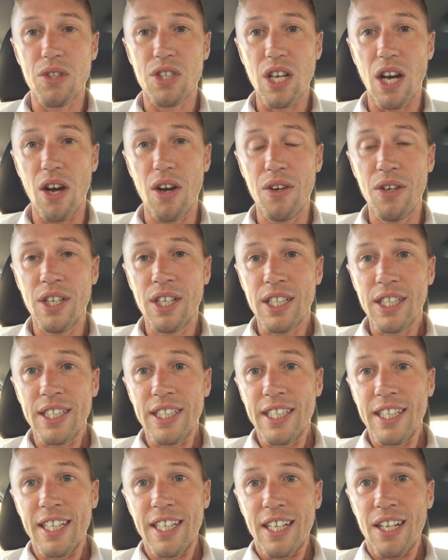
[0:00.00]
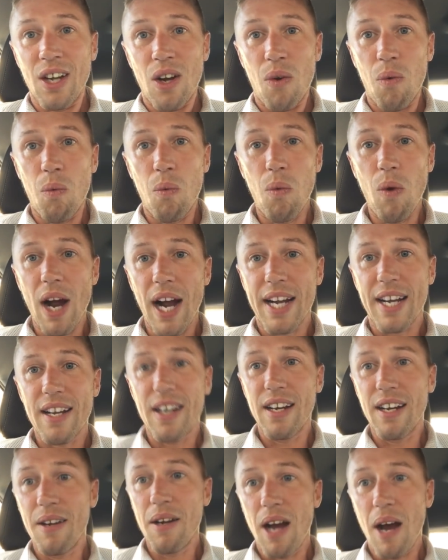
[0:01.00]
So whack
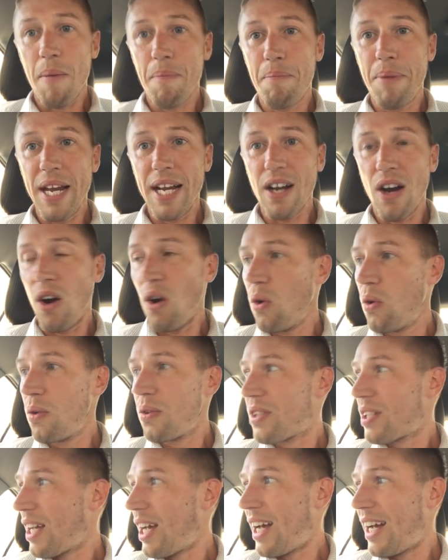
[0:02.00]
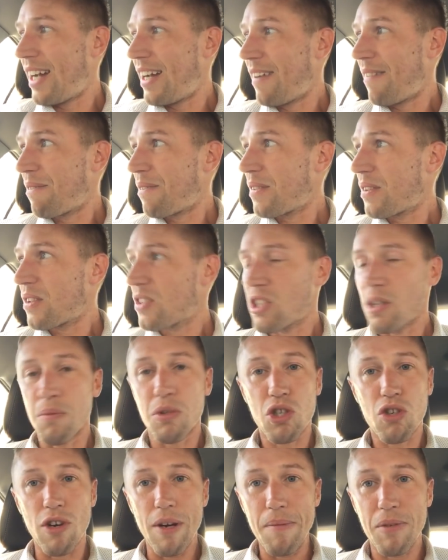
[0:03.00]
a big old
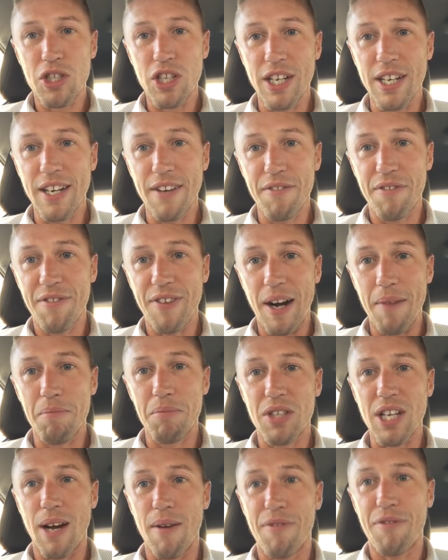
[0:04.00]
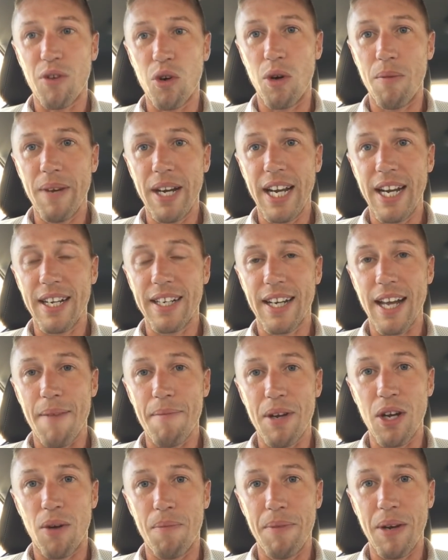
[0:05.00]
subscription and thumbs up for me and get
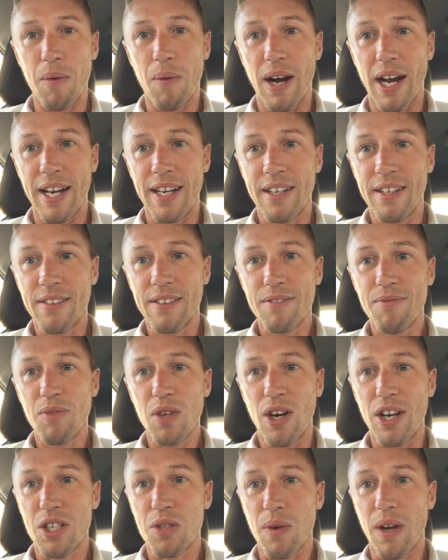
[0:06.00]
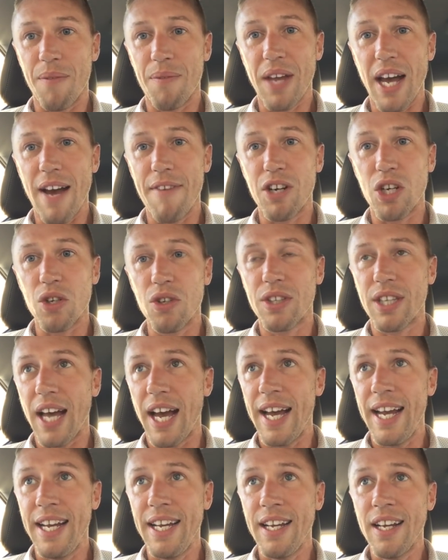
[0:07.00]
me on my way. Nice one. Have a good
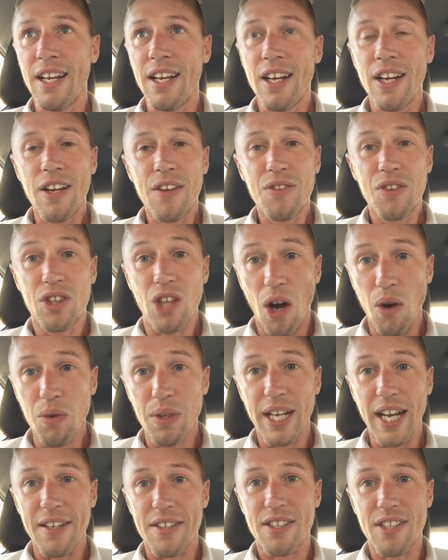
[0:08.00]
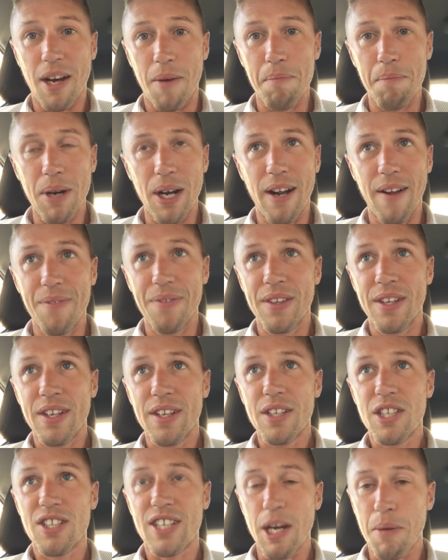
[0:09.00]
day. Don't get sunburnt.
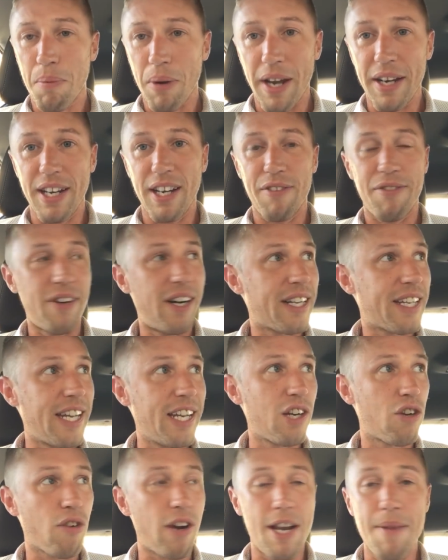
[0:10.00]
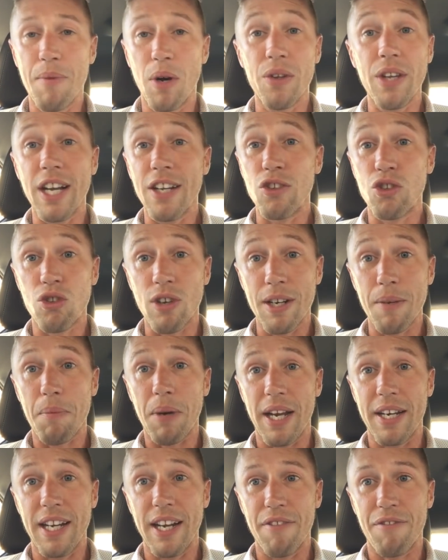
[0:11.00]
Stick plenty of fucking cream on and drink
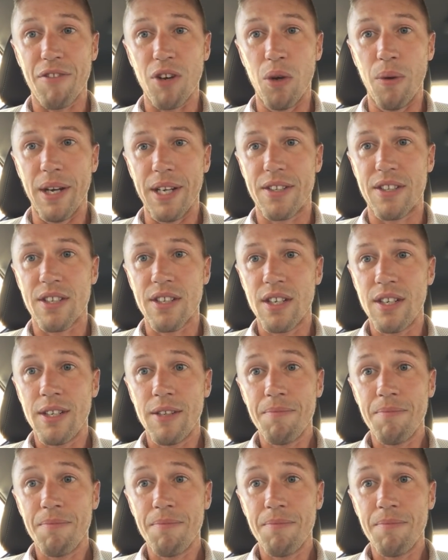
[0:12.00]
plenty of fluids.